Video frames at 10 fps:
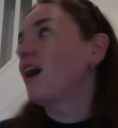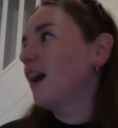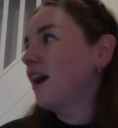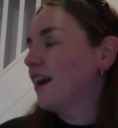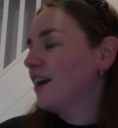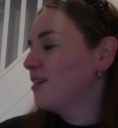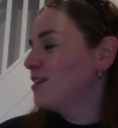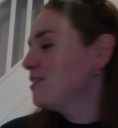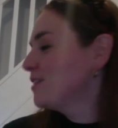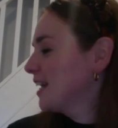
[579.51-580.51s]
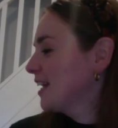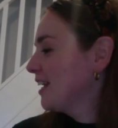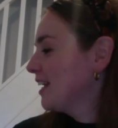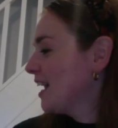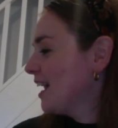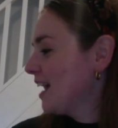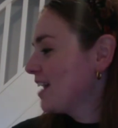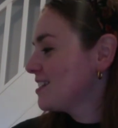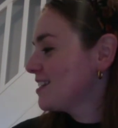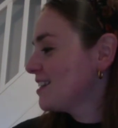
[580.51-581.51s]
looking
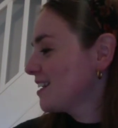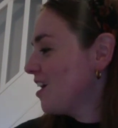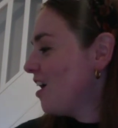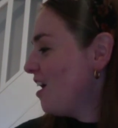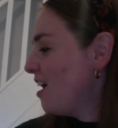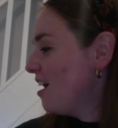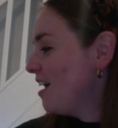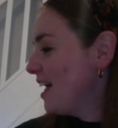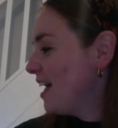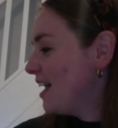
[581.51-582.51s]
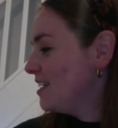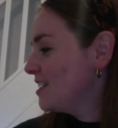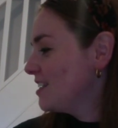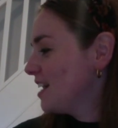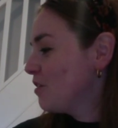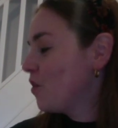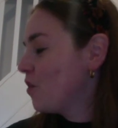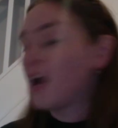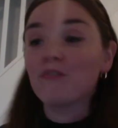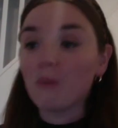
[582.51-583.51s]
at the car, and
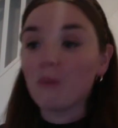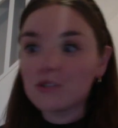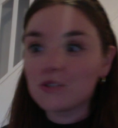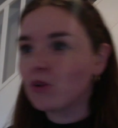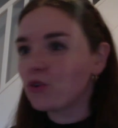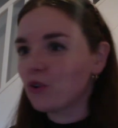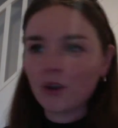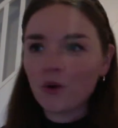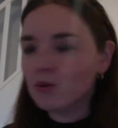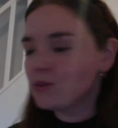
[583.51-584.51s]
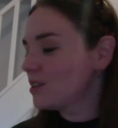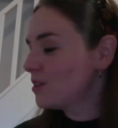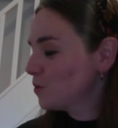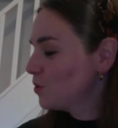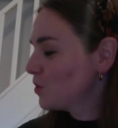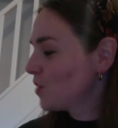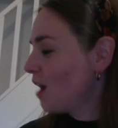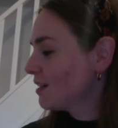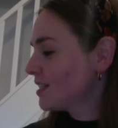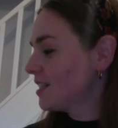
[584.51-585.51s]
everyone is wondering whose
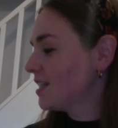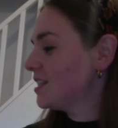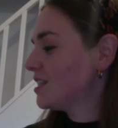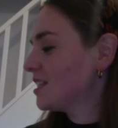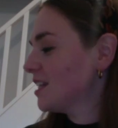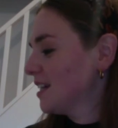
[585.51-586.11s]
car is this.